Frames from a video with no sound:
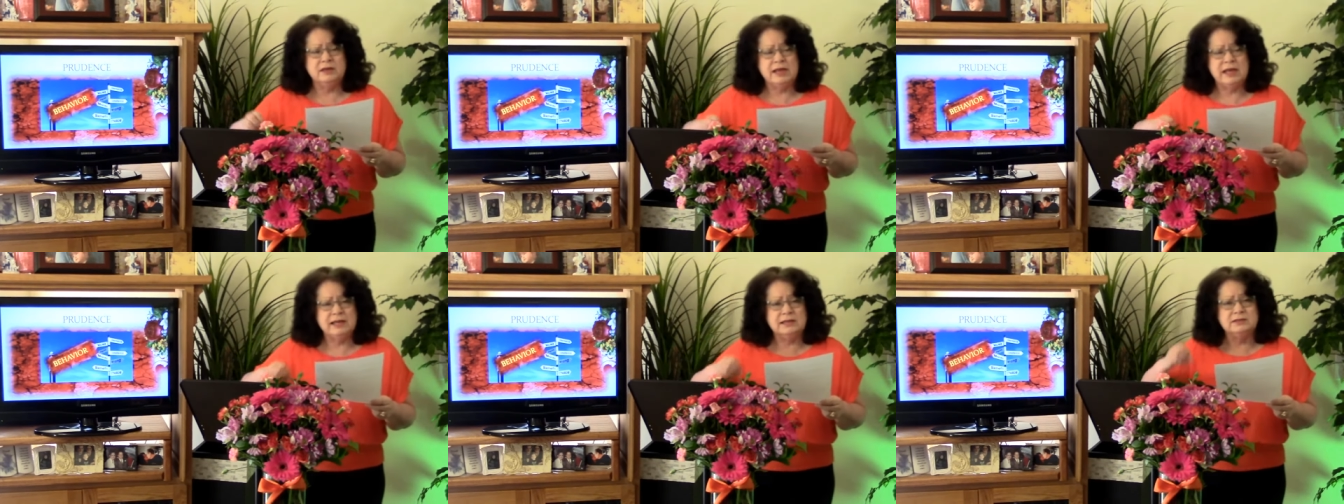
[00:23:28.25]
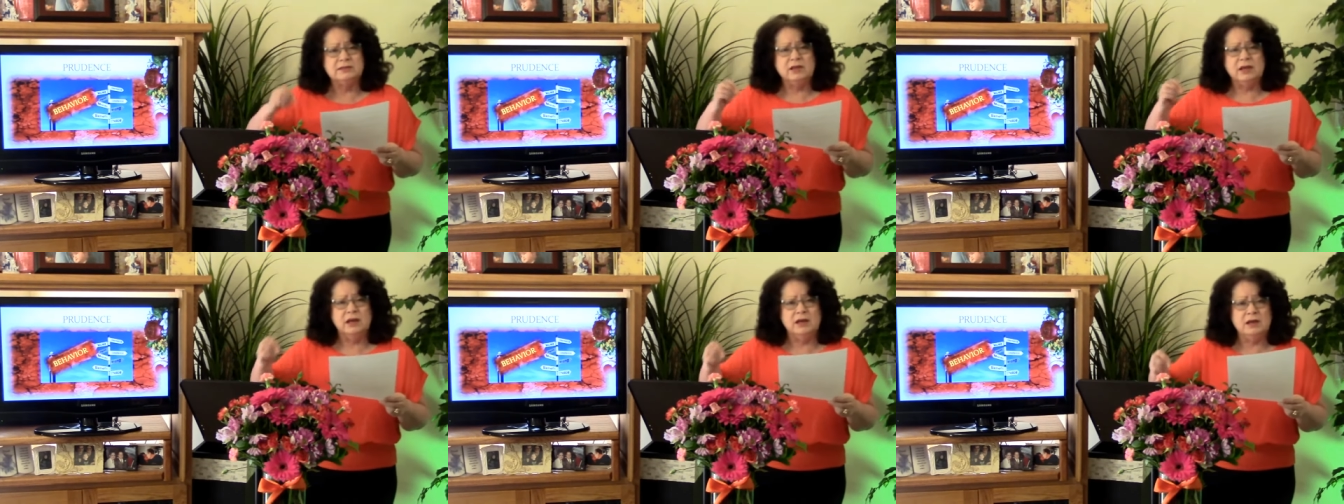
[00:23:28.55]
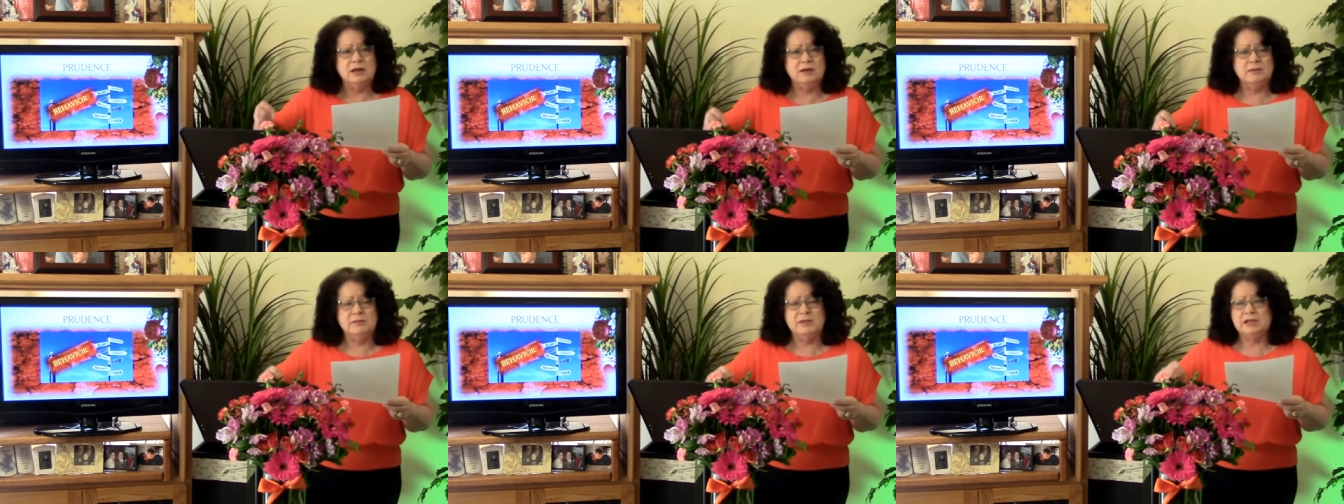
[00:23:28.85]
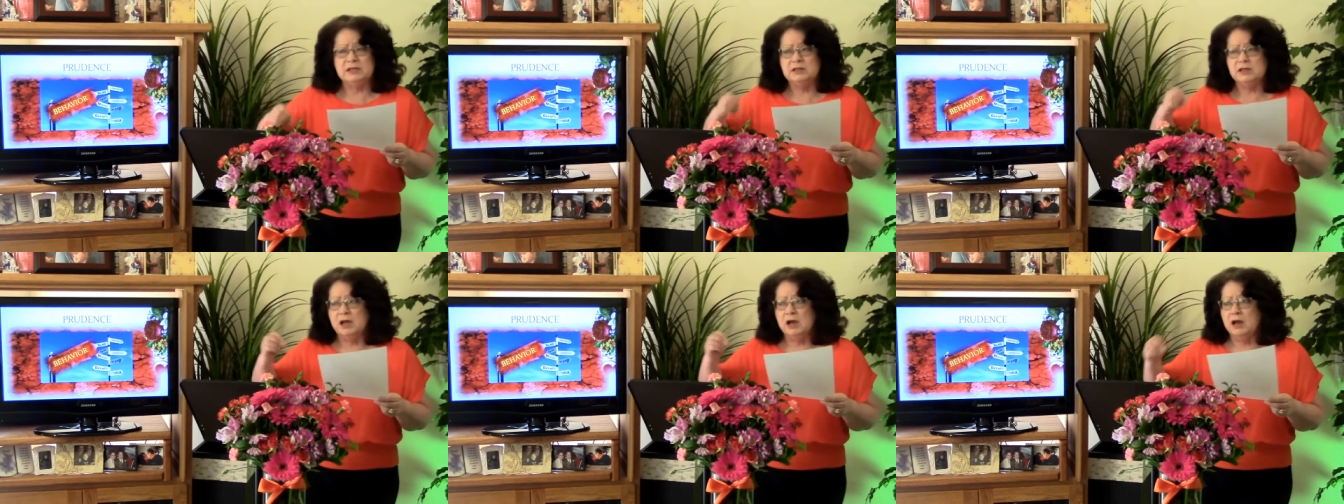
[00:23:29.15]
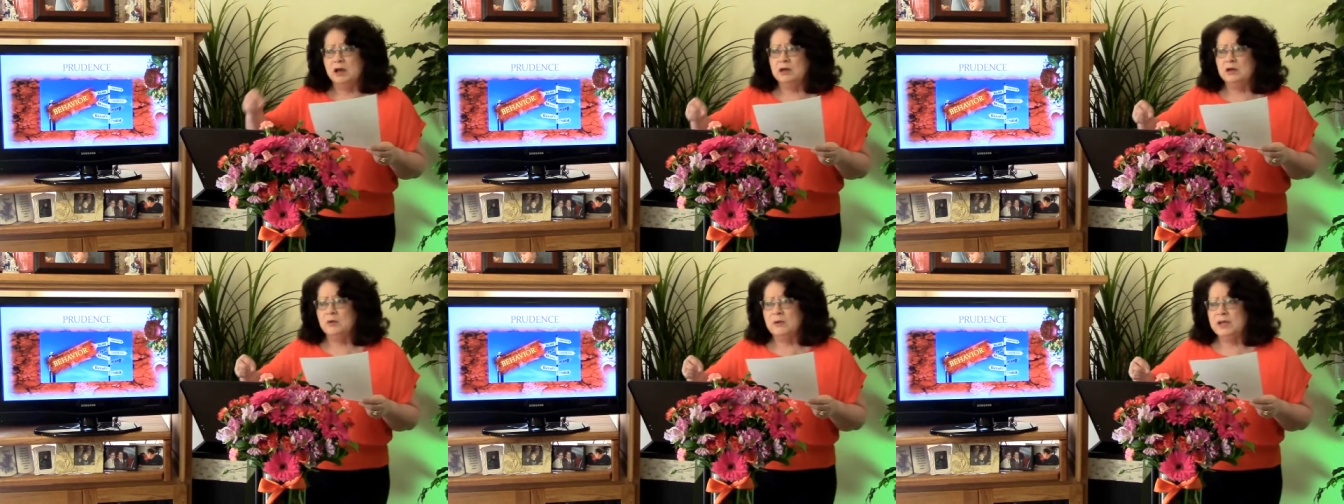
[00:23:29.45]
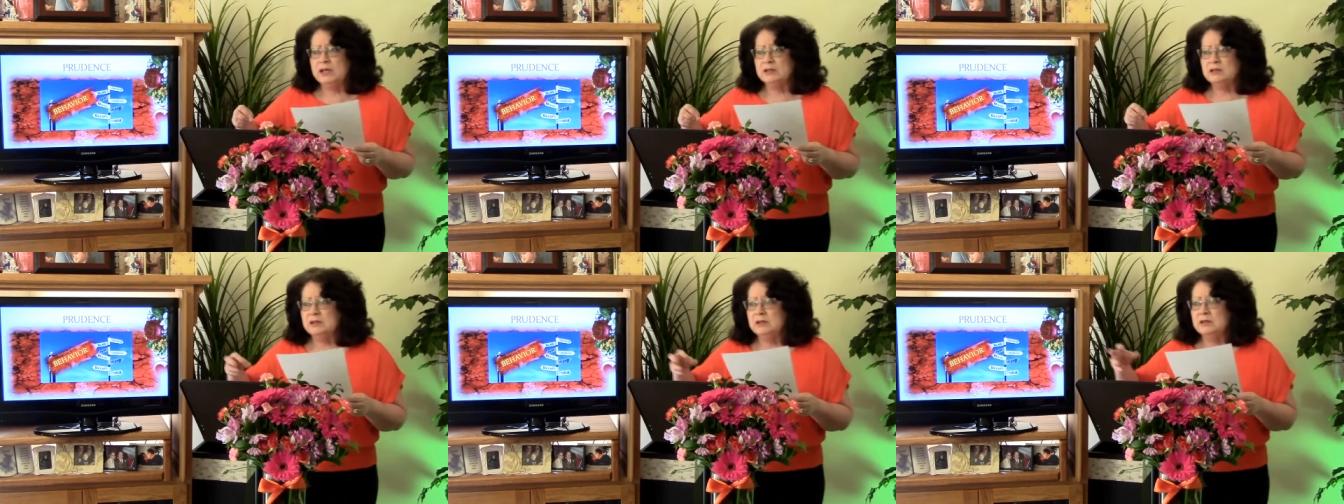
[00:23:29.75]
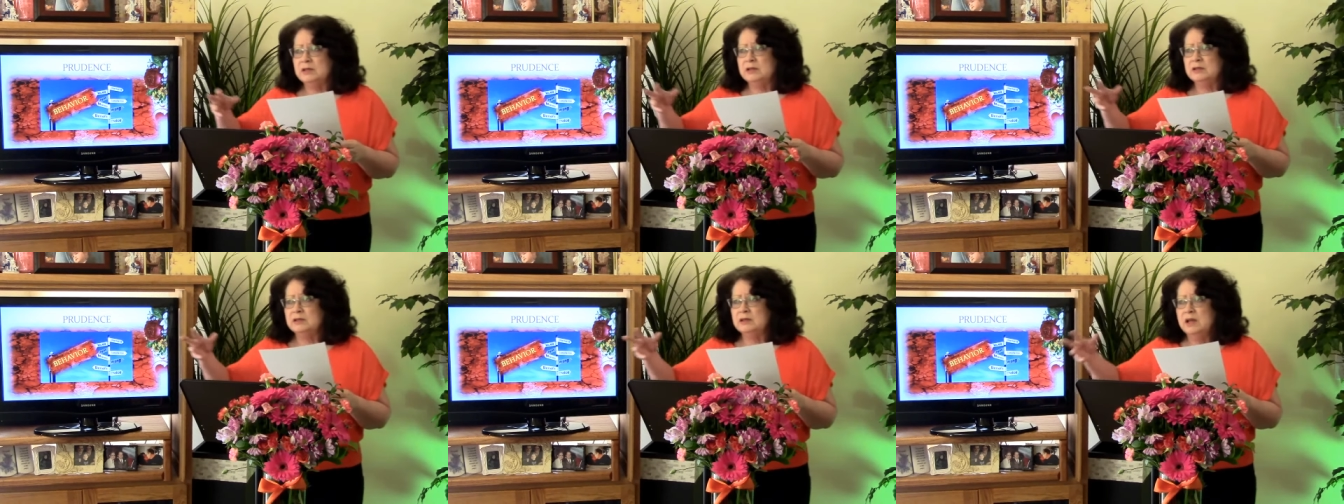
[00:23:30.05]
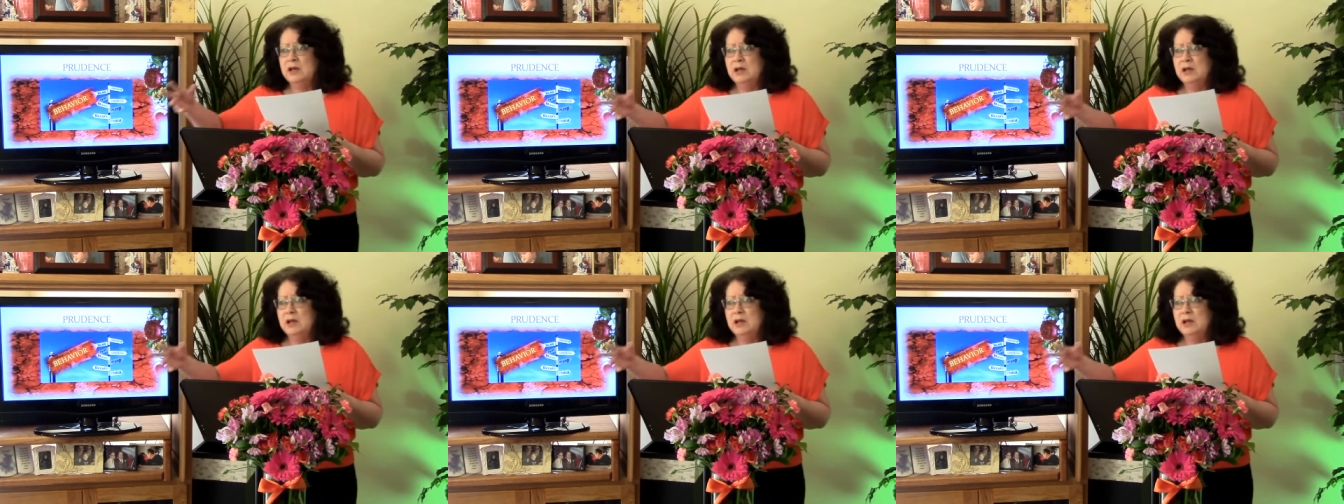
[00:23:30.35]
has come, this conquest, and this